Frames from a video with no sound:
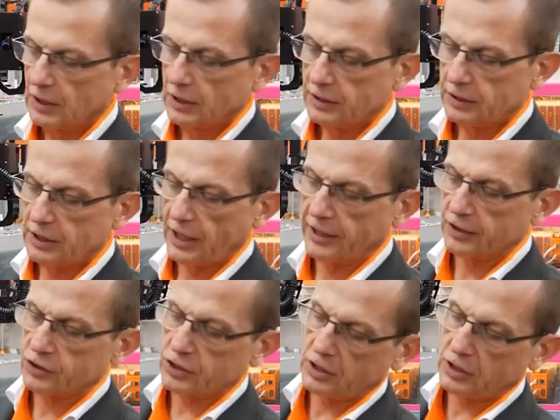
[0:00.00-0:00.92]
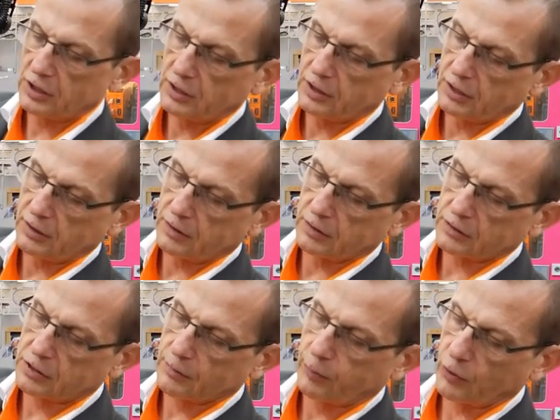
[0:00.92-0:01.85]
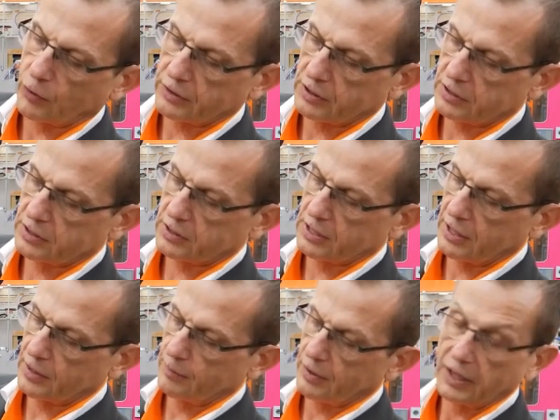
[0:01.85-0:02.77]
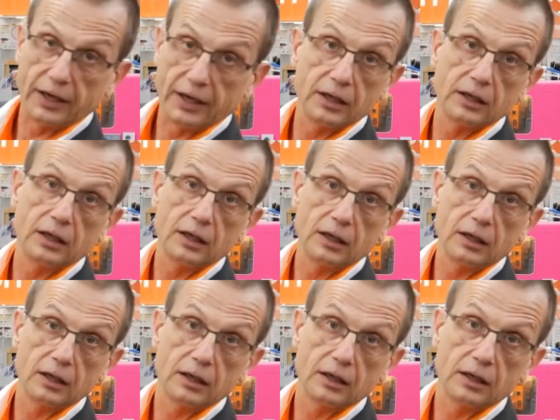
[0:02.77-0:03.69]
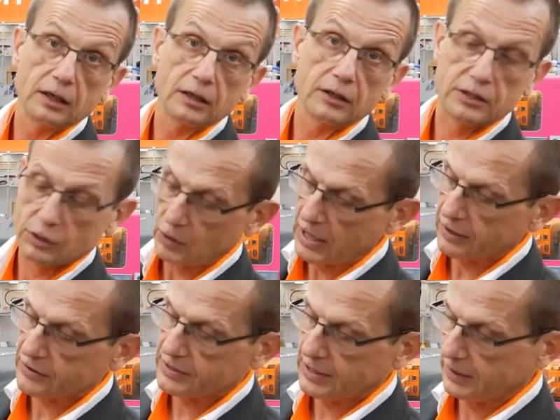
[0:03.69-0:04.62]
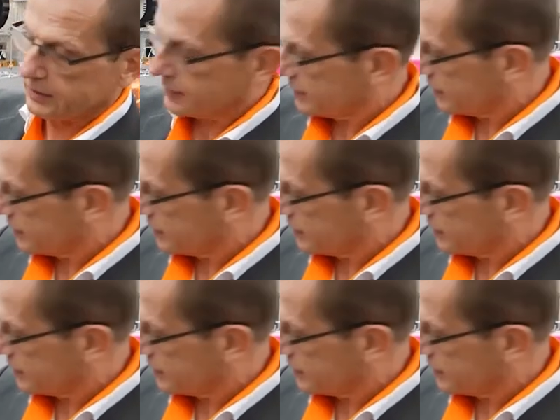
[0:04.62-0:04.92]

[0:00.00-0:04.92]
the energy support is done by solar cells.